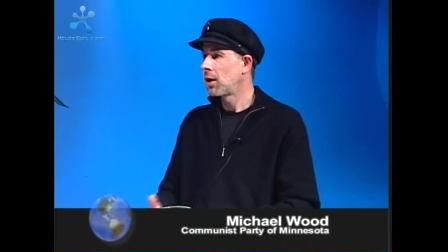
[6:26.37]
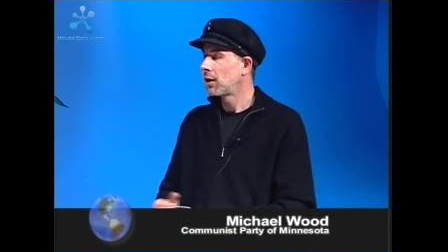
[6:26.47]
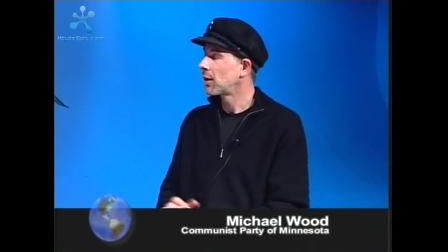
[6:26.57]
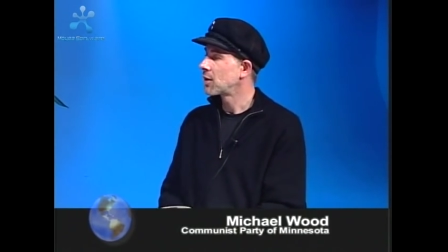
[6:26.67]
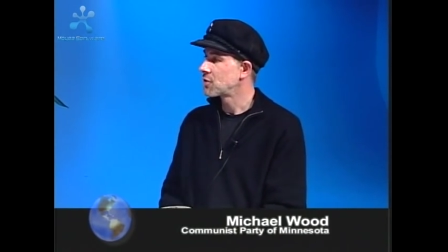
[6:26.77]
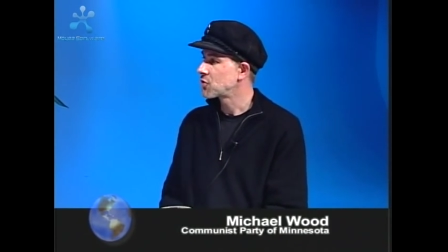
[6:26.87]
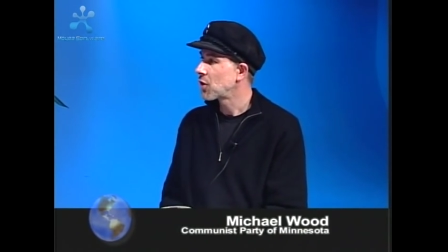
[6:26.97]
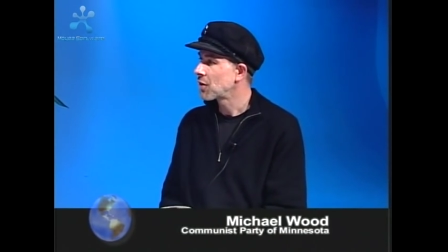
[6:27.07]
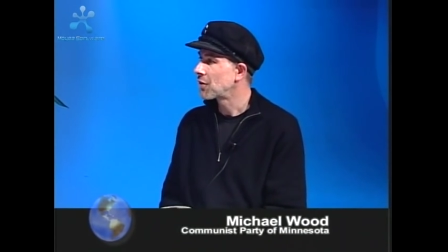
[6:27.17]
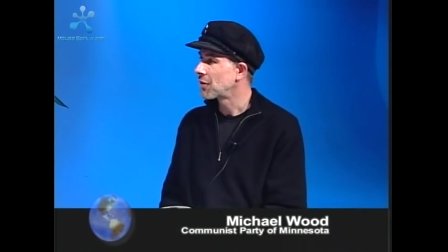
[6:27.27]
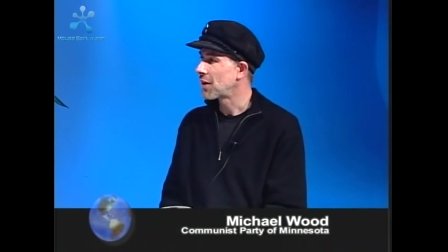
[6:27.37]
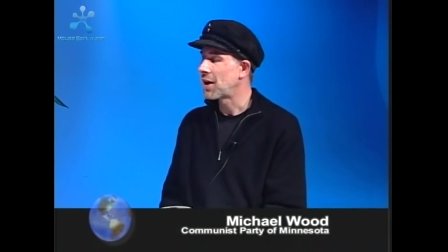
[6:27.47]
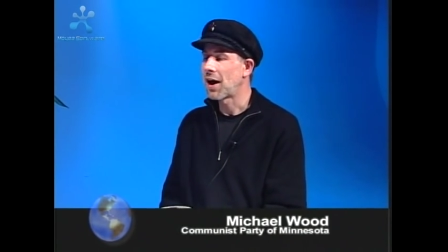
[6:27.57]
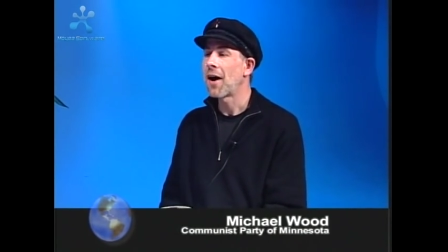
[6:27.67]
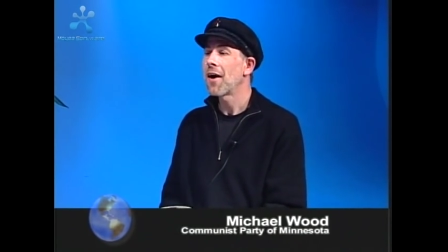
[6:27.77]
and let us struggle
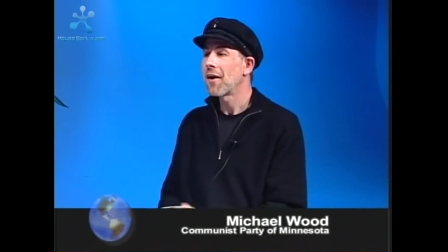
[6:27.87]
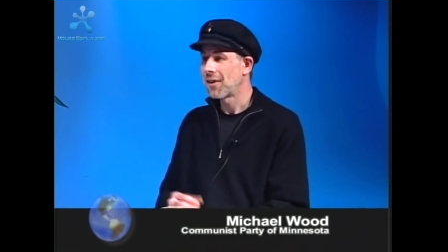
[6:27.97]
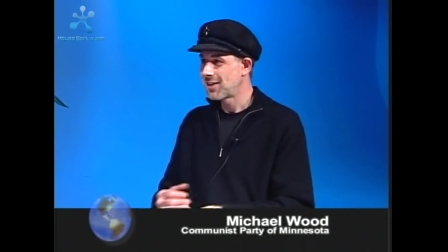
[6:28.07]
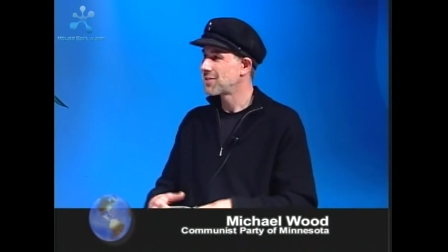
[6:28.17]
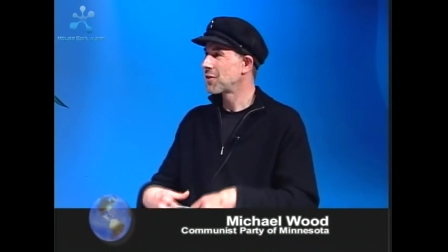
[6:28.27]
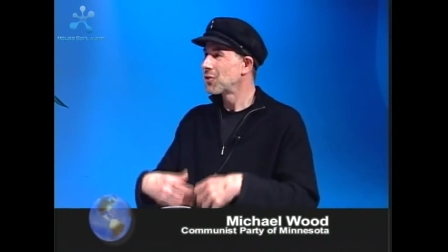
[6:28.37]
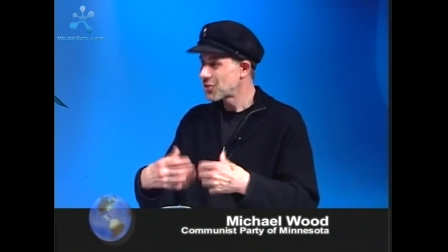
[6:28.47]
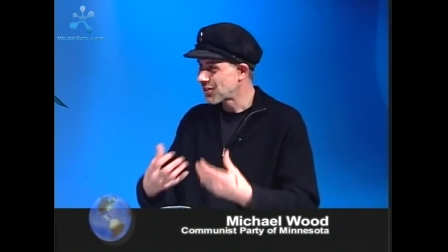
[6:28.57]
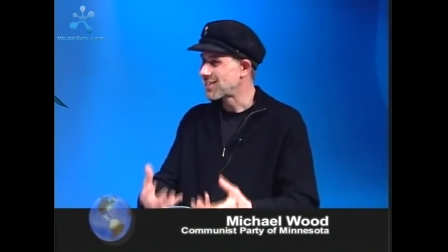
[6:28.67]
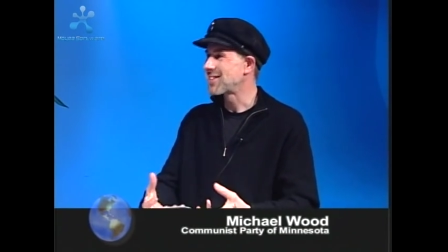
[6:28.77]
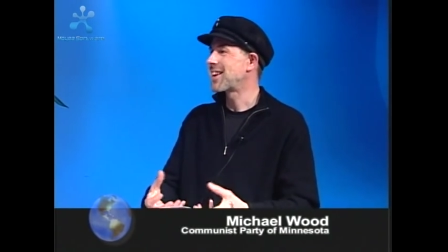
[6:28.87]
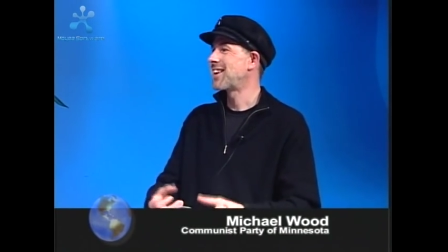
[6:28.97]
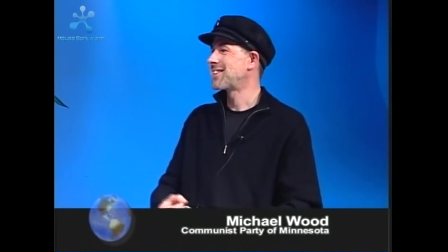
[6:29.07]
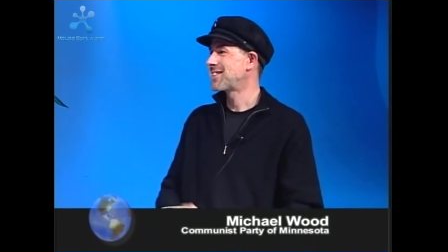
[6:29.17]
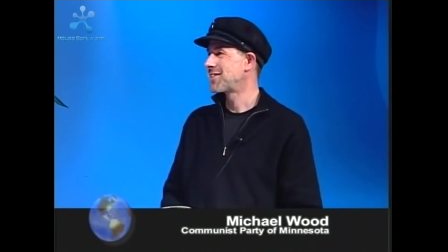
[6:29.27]
that our socialist
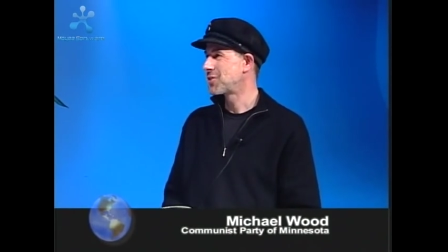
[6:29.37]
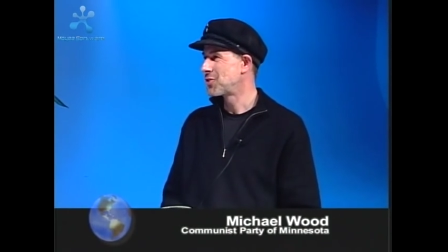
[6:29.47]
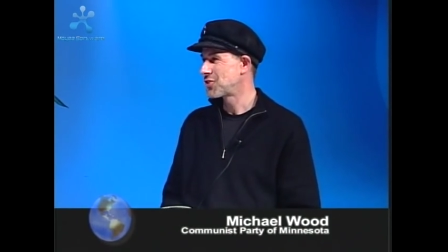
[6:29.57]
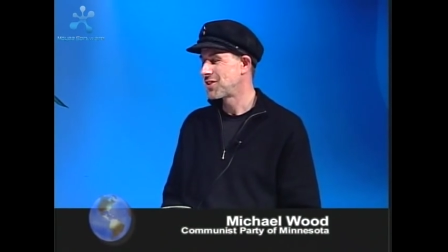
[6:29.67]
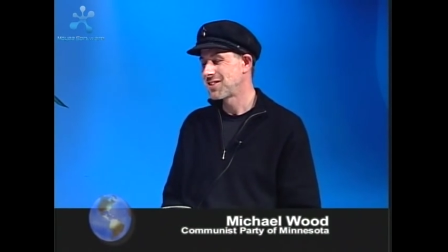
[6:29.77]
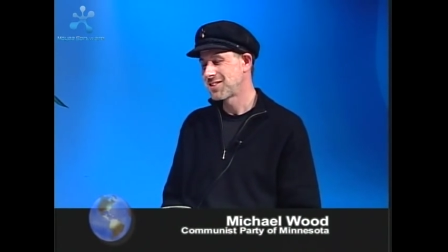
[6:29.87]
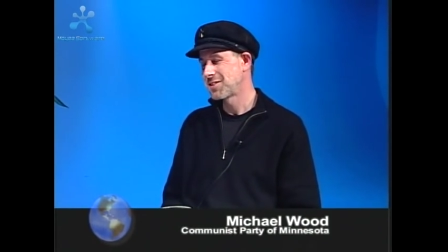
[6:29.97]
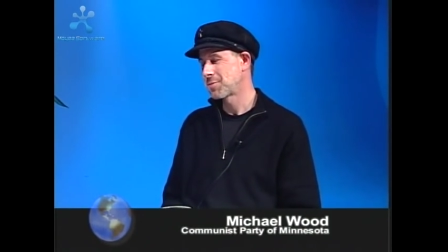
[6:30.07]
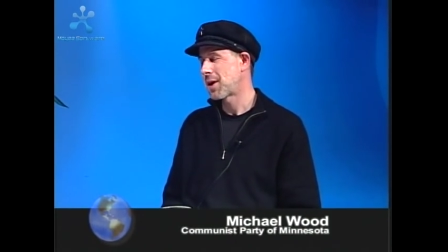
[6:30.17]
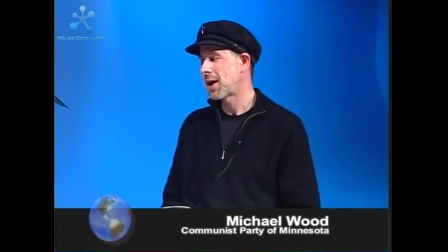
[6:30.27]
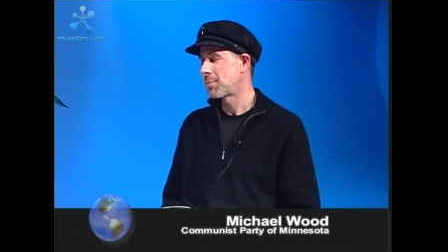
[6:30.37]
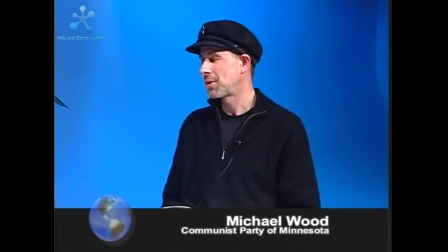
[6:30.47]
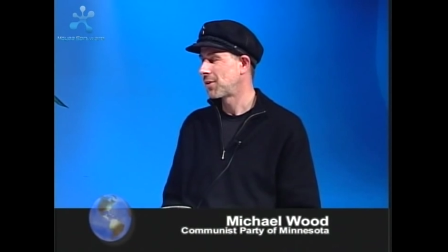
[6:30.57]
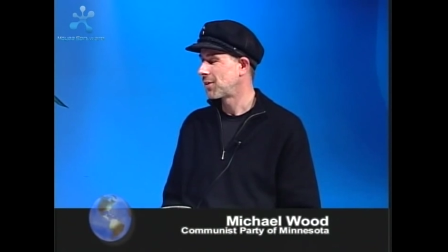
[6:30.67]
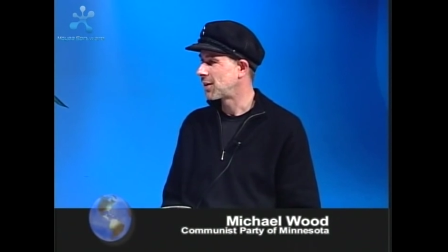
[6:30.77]
constitution is as
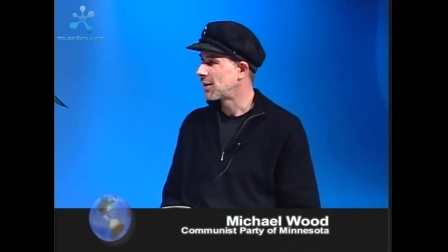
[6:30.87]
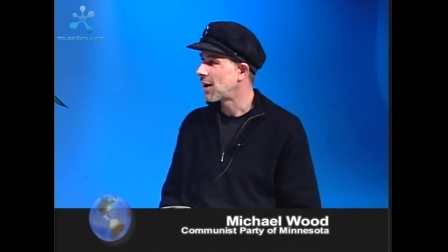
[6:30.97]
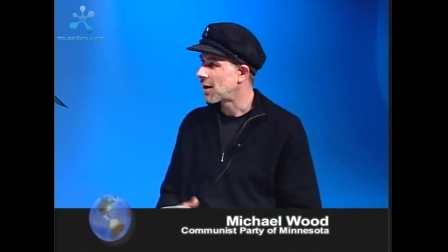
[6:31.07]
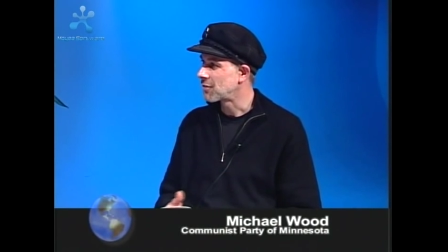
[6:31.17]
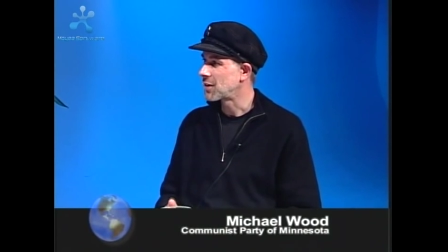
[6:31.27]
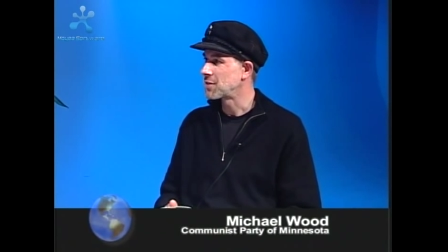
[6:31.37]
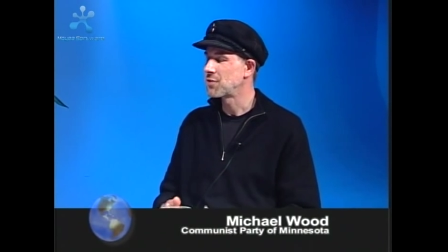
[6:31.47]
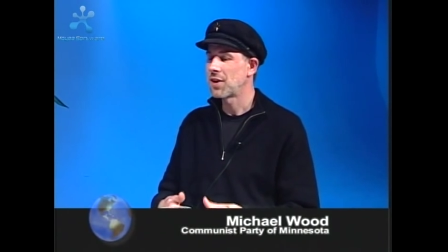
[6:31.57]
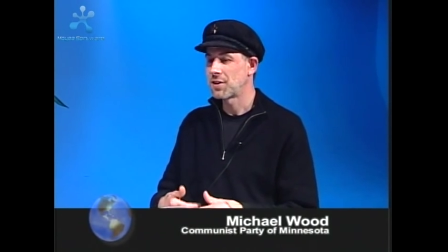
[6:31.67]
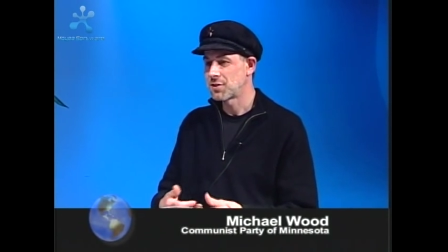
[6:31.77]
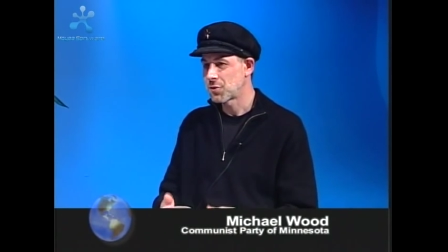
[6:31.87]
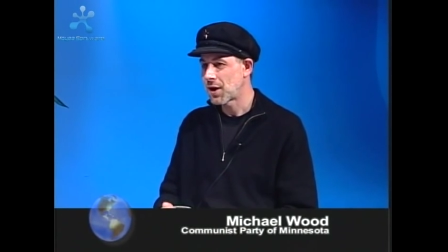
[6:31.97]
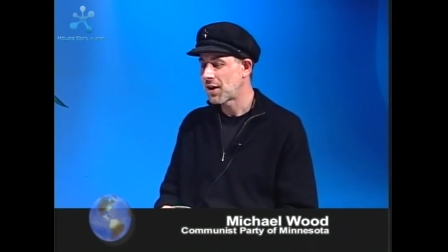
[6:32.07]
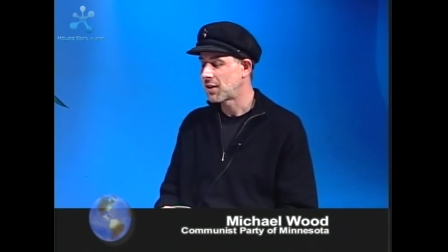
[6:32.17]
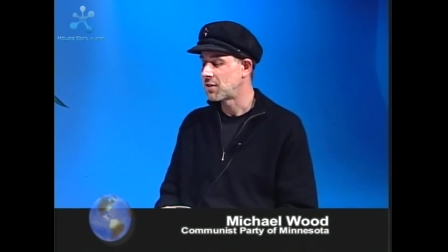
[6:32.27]
popularly loved as
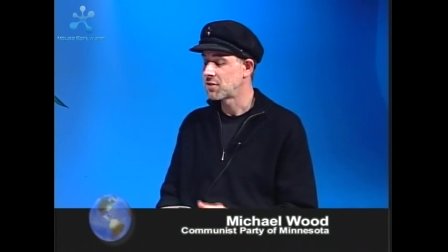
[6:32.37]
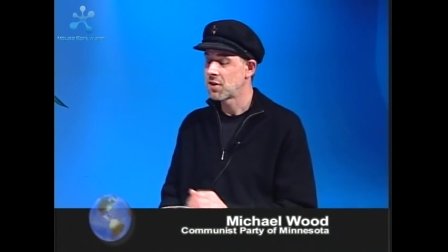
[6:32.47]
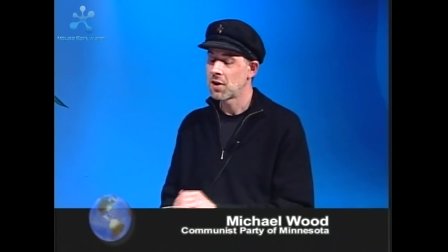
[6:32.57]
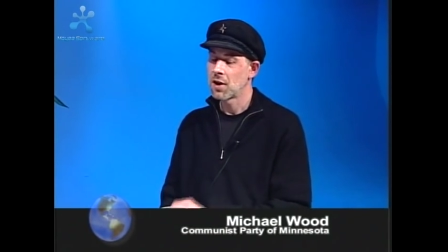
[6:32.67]
Venezuela's.